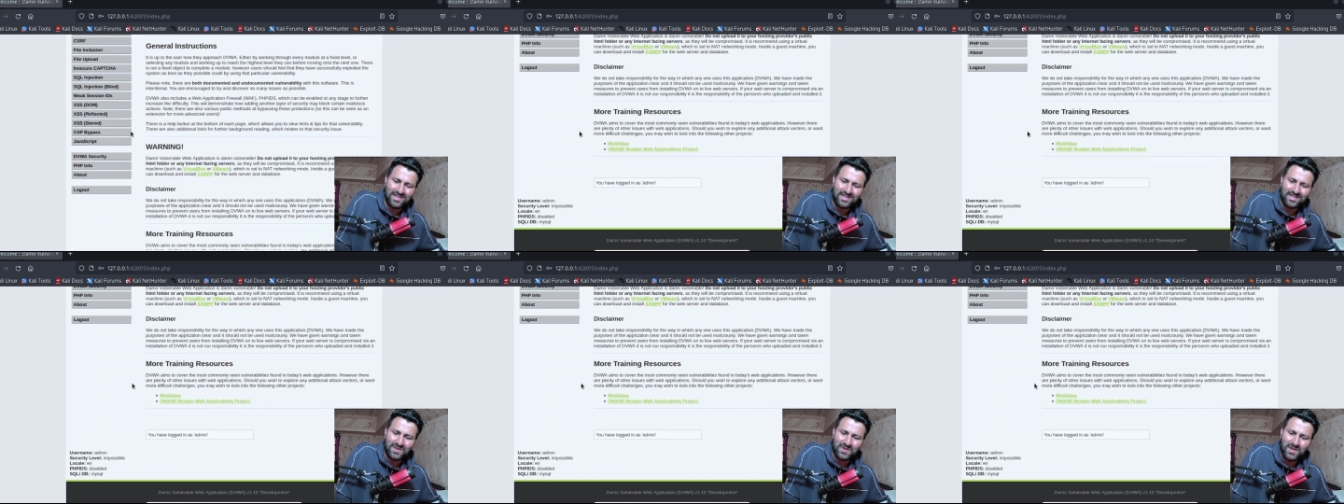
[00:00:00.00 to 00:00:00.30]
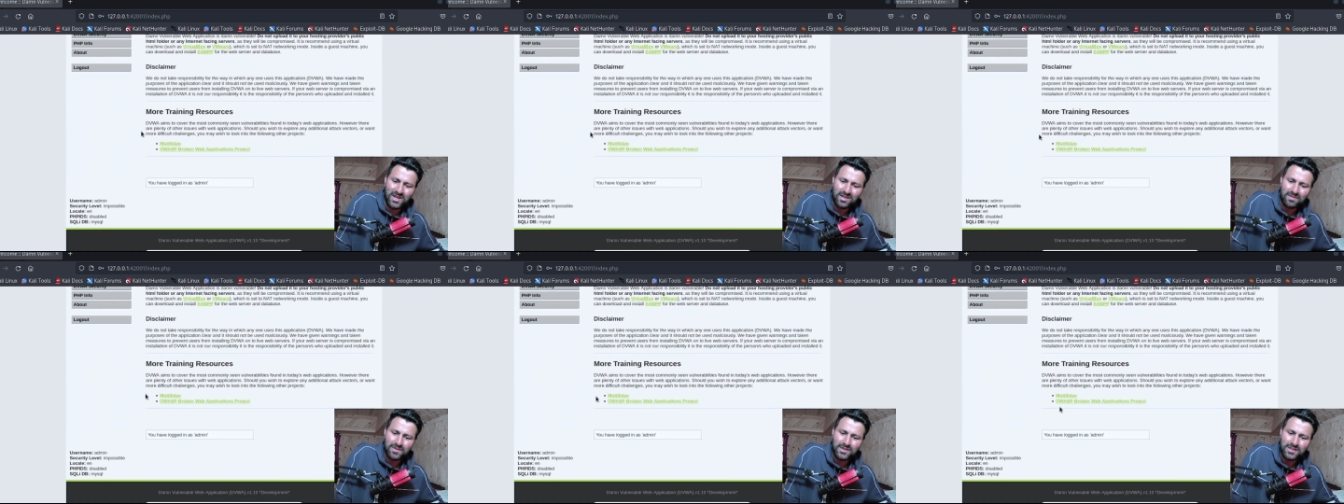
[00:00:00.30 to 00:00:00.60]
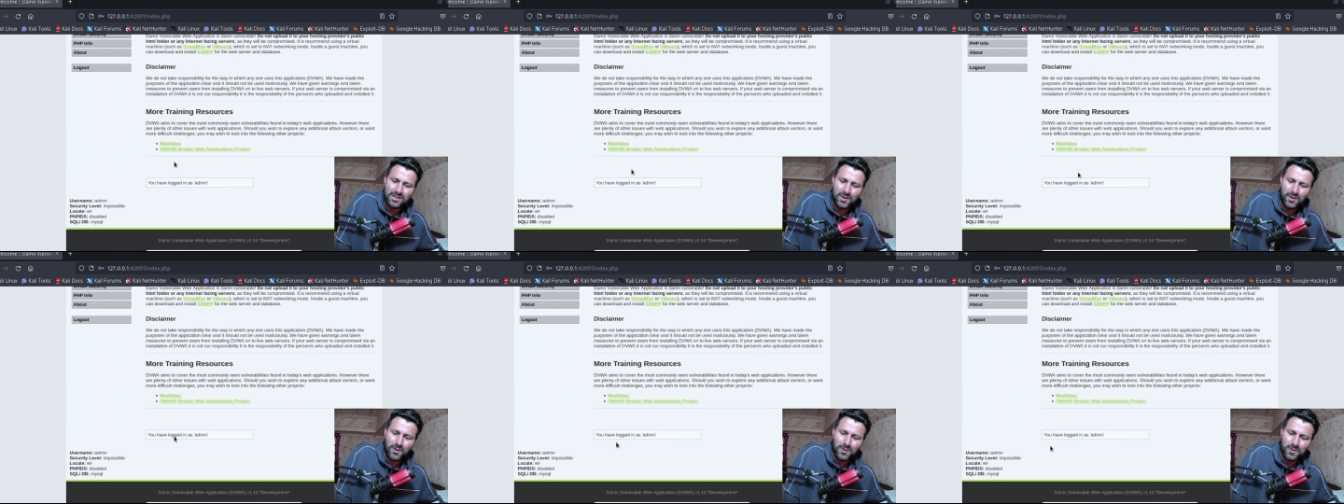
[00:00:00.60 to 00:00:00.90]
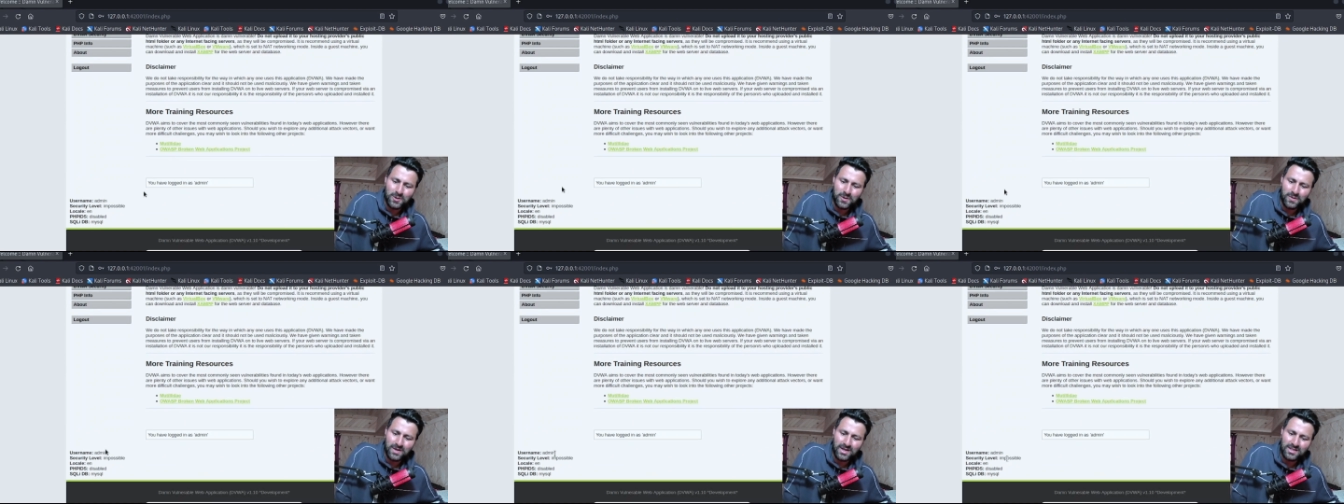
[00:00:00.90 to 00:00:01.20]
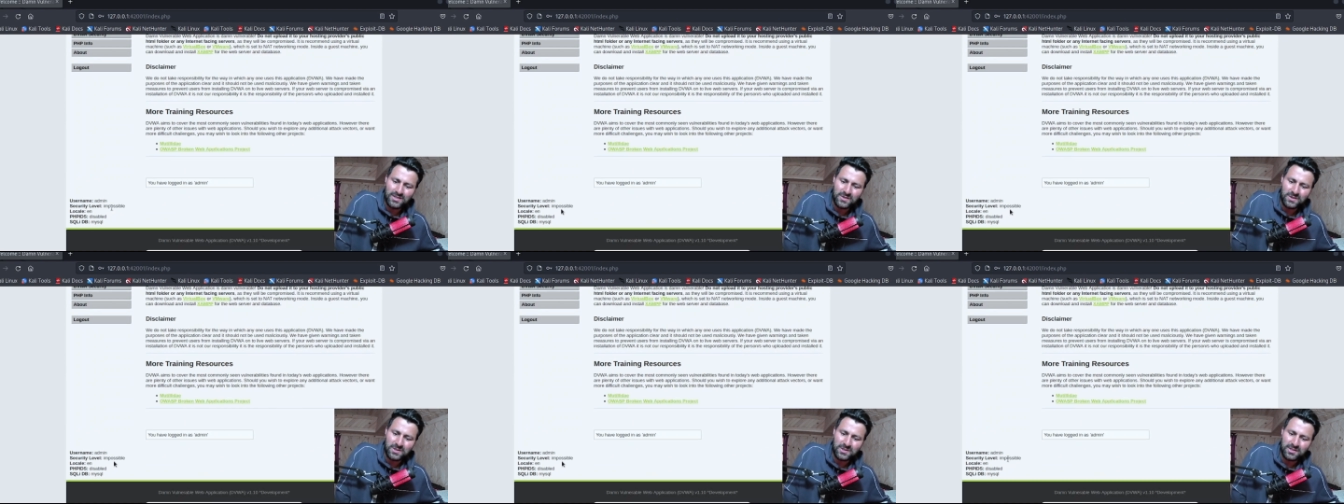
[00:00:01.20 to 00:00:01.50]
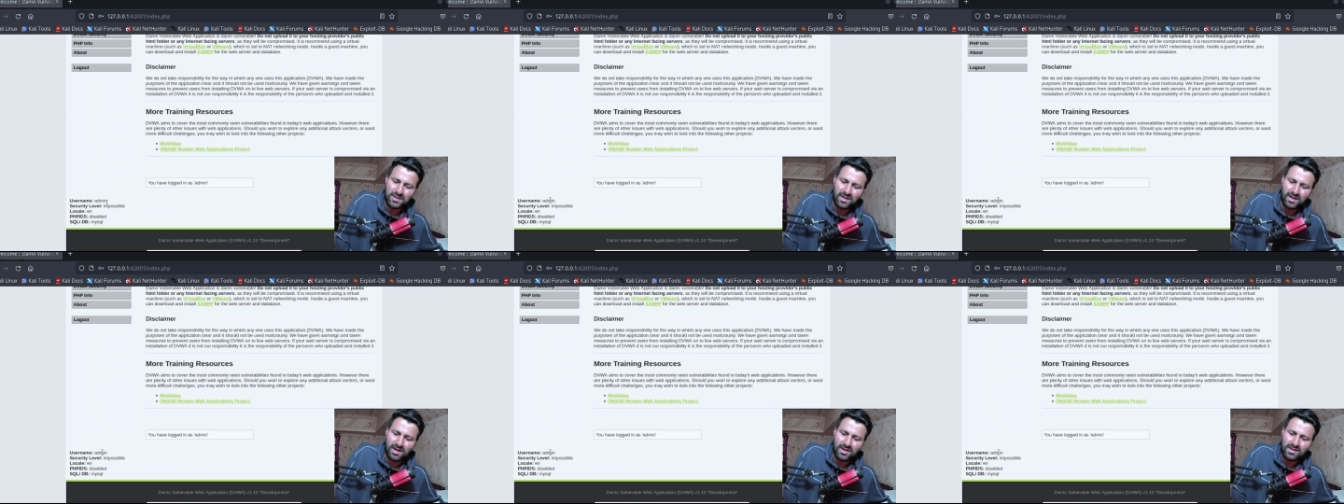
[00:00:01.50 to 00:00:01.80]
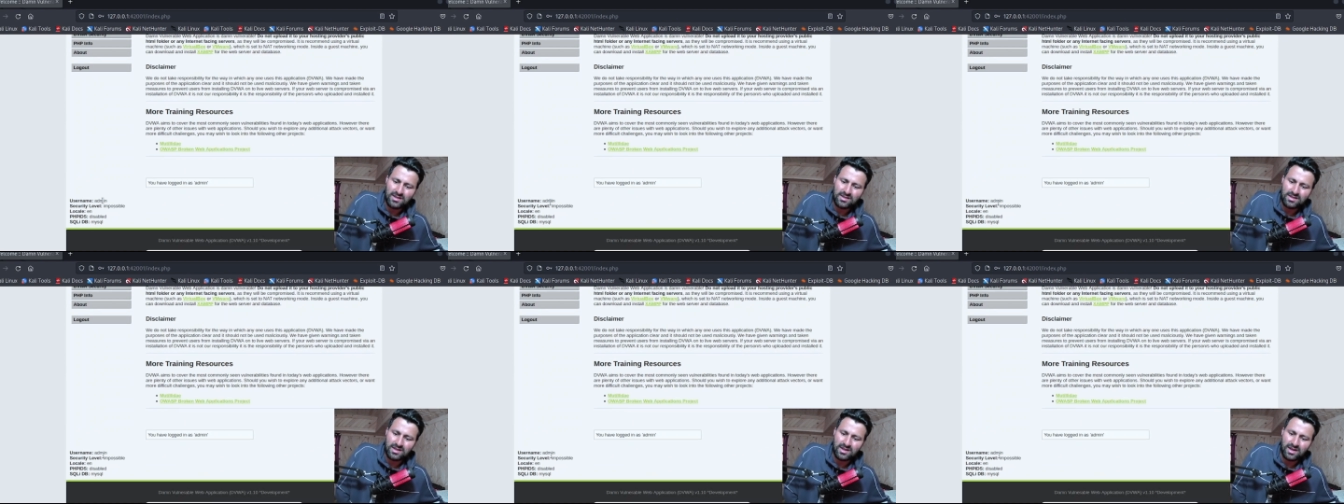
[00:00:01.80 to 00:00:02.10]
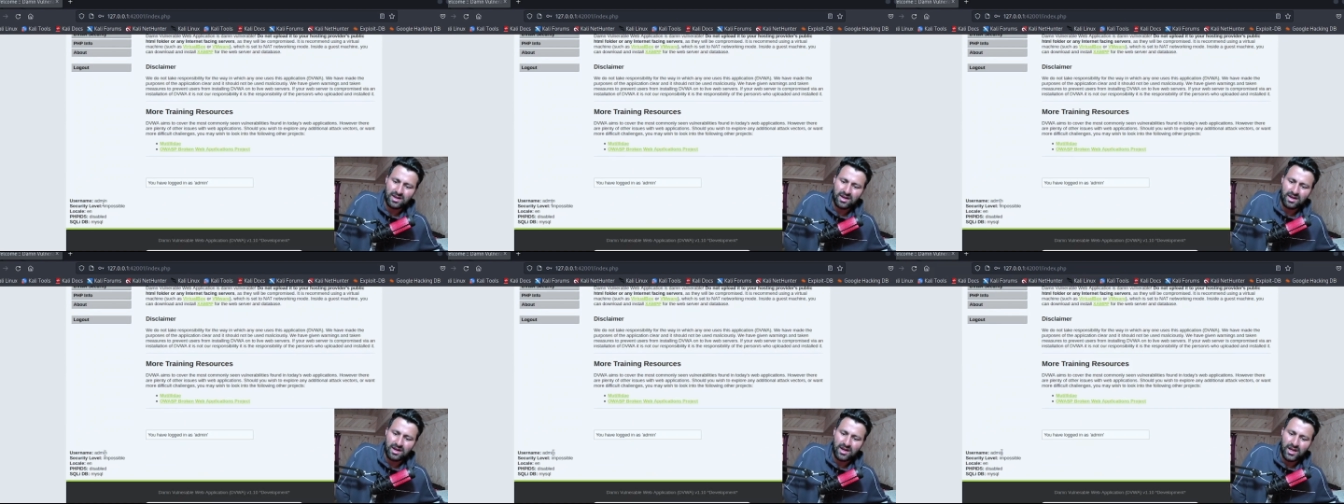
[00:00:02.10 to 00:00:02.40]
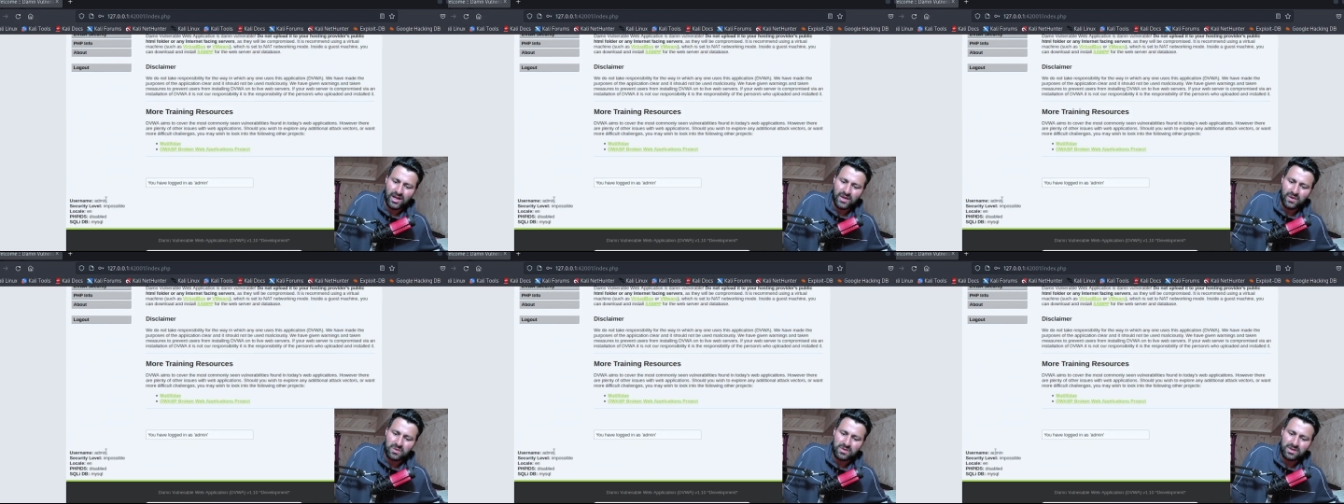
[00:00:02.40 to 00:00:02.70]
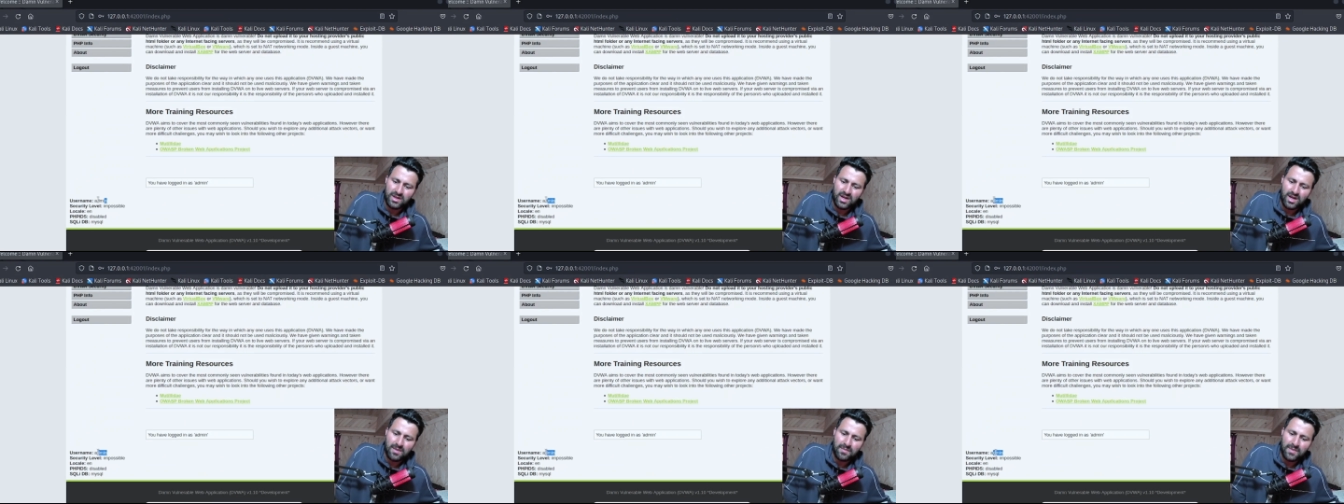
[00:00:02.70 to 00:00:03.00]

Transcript: So let me scroll down. As you can see guys, username